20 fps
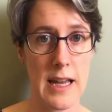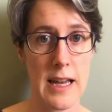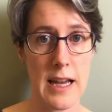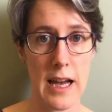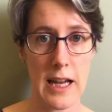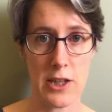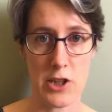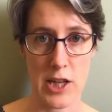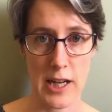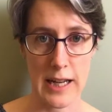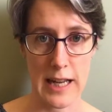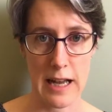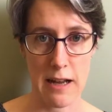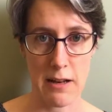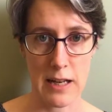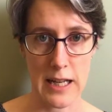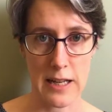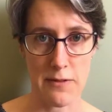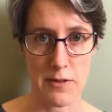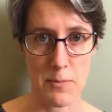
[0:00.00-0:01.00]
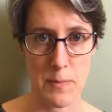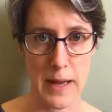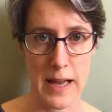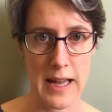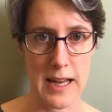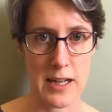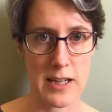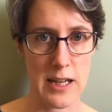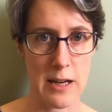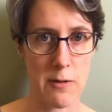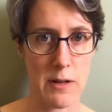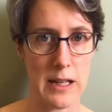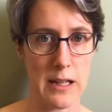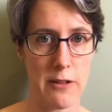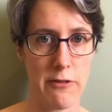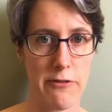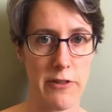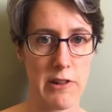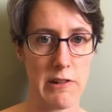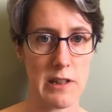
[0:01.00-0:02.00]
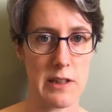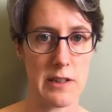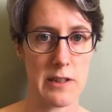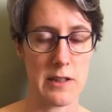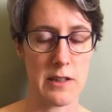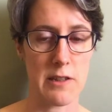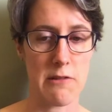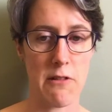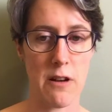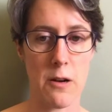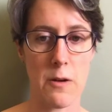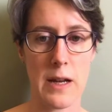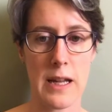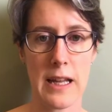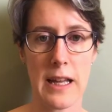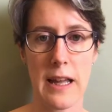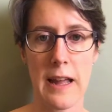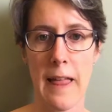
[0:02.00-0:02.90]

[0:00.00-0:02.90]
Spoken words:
and check out LEaF's page, our little forest that's growing.